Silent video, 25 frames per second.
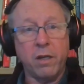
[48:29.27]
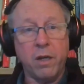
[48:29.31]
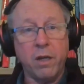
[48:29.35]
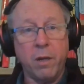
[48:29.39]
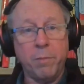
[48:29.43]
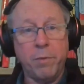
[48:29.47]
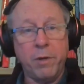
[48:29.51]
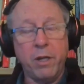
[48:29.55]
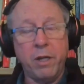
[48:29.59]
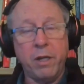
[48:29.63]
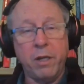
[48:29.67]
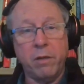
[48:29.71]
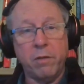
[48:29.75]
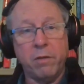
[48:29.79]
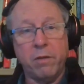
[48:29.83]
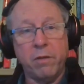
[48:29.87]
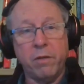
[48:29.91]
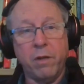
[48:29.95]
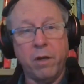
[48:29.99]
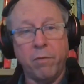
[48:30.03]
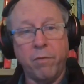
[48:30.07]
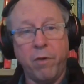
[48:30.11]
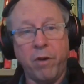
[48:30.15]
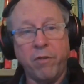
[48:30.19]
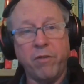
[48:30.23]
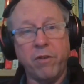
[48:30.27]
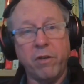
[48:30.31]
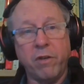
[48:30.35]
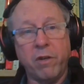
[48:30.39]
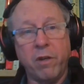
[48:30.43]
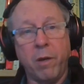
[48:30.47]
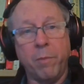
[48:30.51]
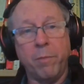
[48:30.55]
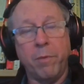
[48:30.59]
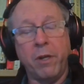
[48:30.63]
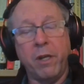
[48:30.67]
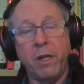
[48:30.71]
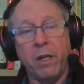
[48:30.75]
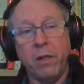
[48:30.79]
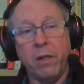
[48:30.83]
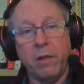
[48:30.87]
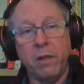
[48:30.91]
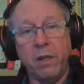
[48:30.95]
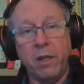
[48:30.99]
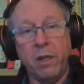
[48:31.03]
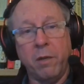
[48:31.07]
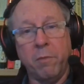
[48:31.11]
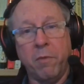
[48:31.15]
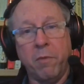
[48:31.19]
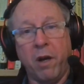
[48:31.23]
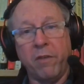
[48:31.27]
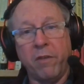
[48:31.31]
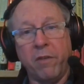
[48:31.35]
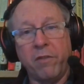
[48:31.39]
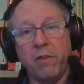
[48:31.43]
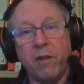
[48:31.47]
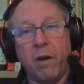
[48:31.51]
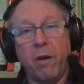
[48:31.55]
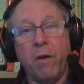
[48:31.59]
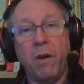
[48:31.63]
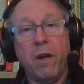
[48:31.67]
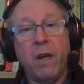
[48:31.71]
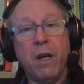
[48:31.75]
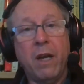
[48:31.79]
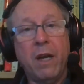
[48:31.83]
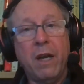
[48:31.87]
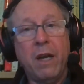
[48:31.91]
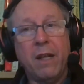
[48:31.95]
a company, a Russian company in in Moscow.